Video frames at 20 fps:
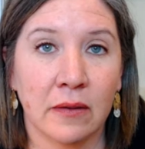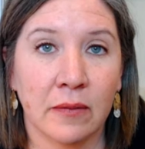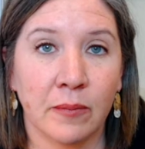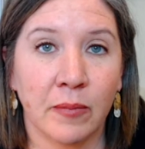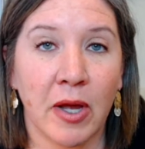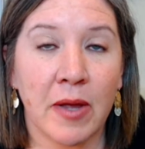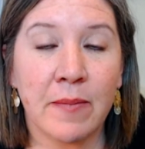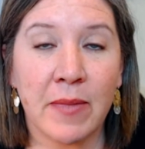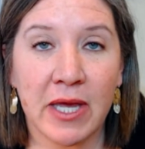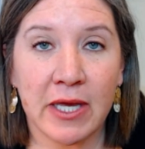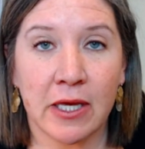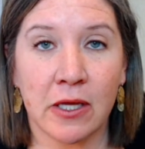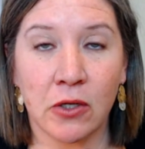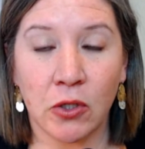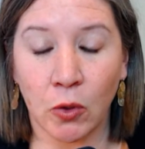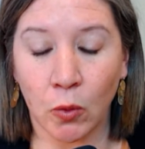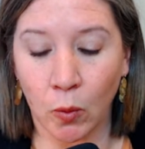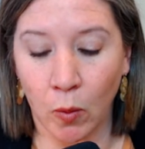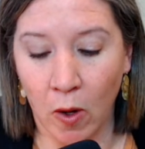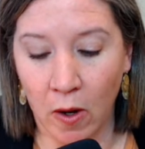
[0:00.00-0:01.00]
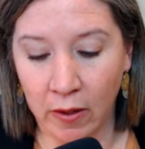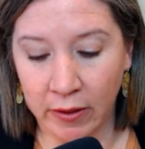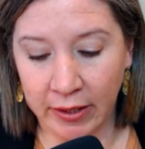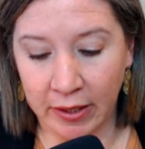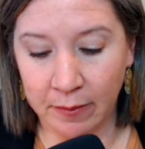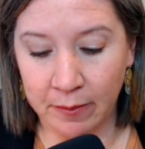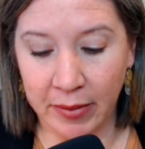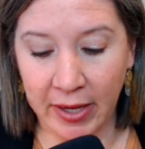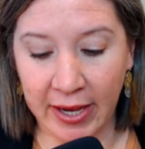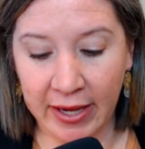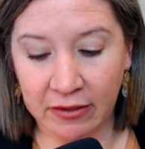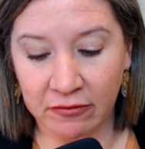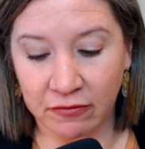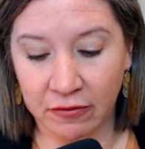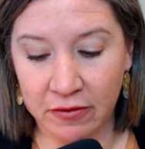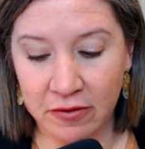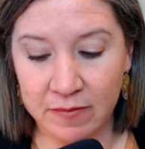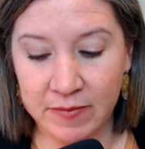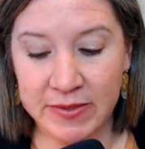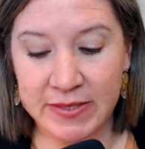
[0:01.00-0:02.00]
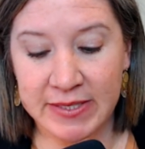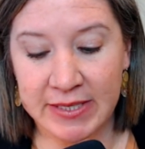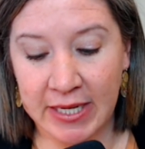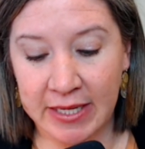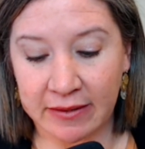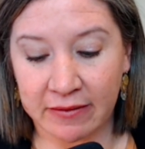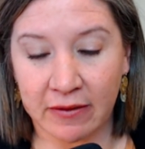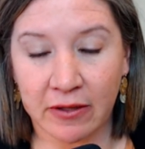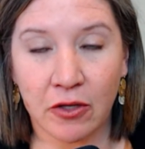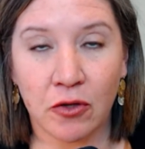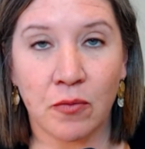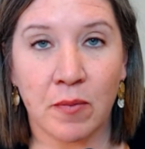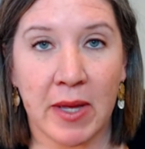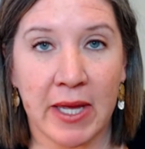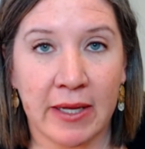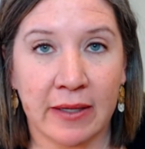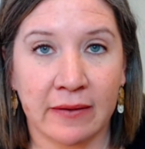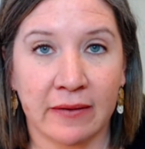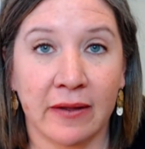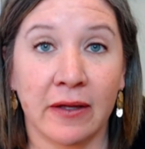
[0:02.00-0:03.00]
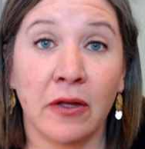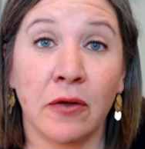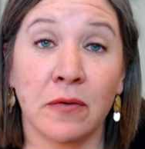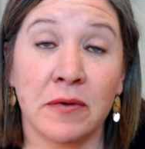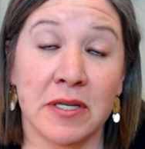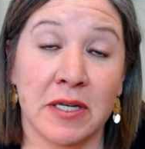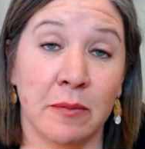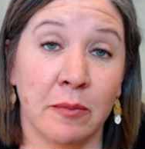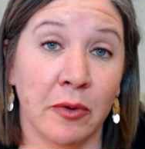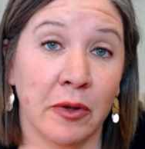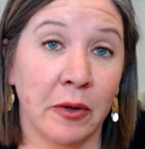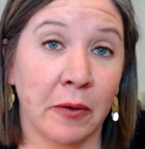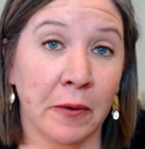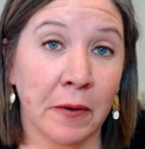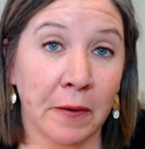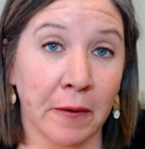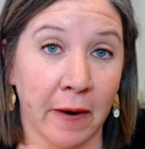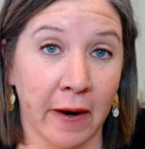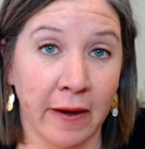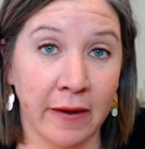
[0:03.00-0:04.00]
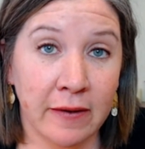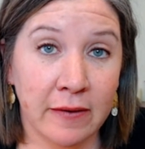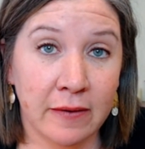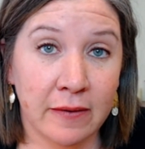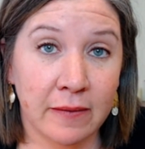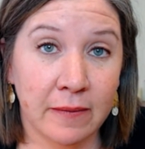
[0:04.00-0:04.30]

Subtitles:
by making you wrong and bad for the mistake that you made that you deeply regret.